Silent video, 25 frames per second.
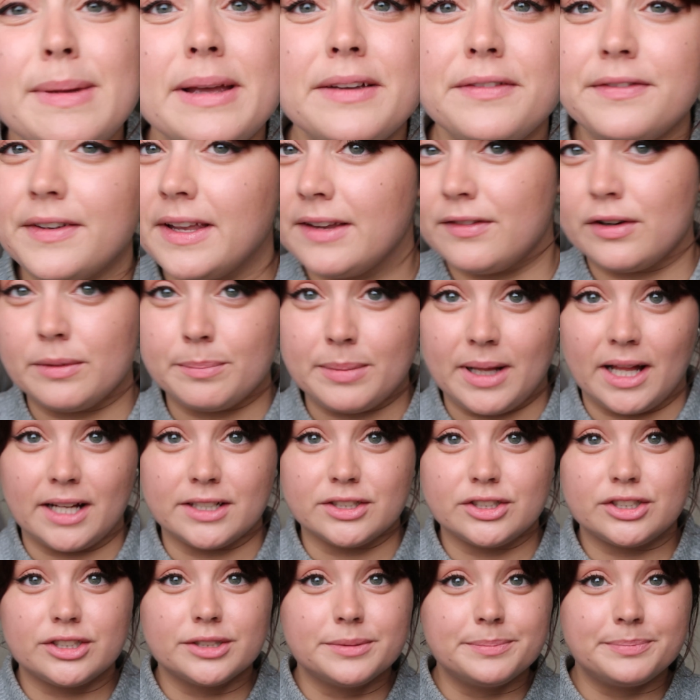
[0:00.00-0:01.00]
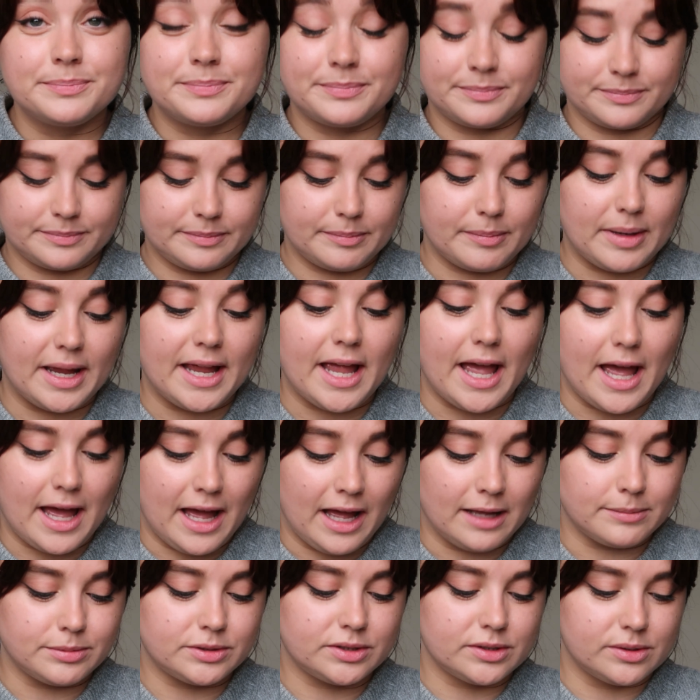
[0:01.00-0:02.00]
my favorite blush, my
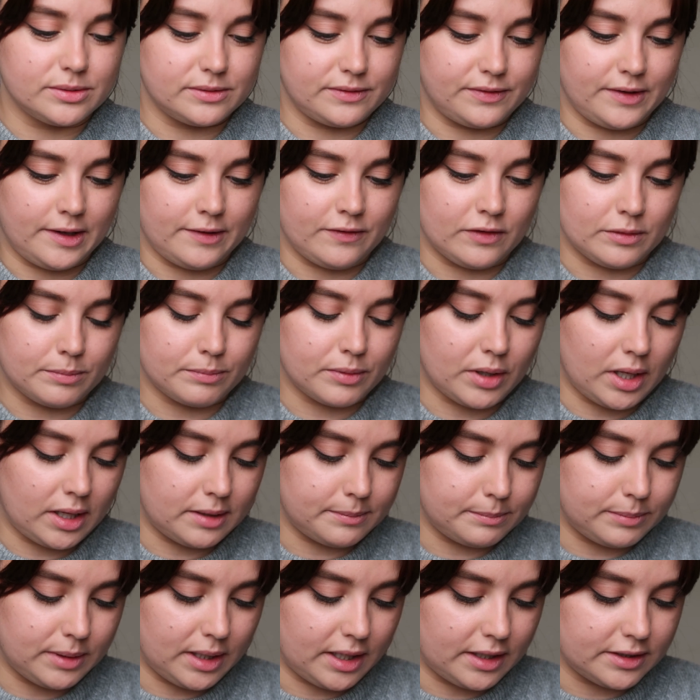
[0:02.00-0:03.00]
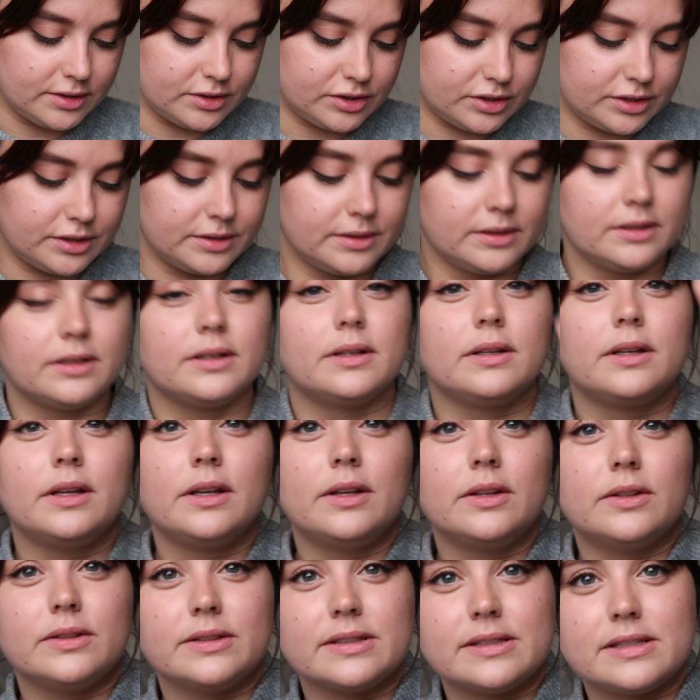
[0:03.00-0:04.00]
absolute favorite blush.
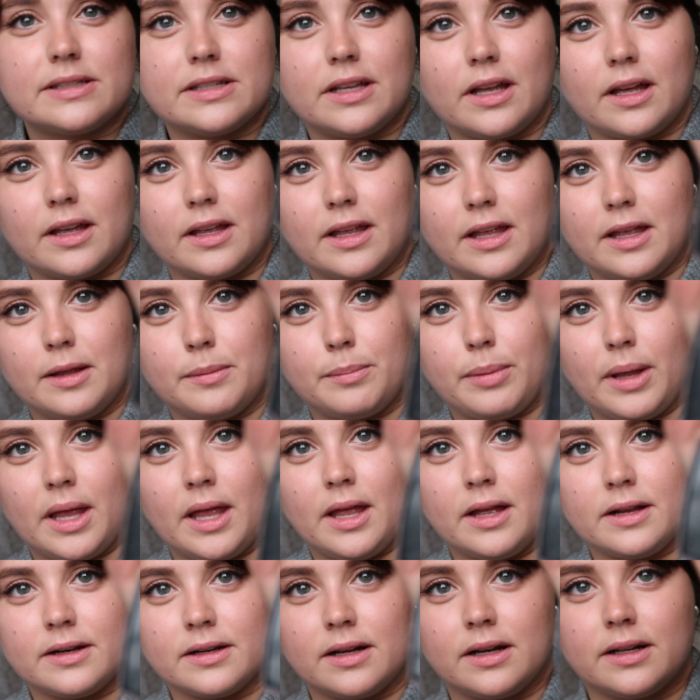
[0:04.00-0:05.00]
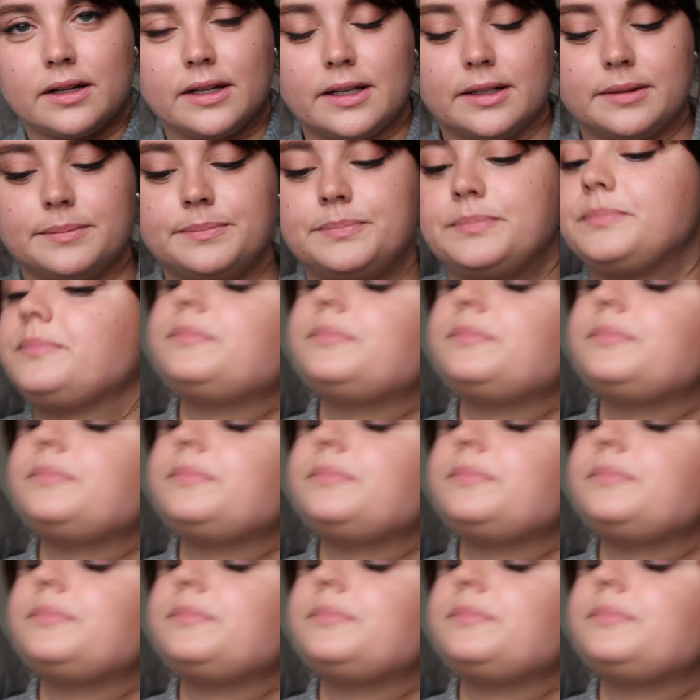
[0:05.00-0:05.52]
You can see I hit pan on it,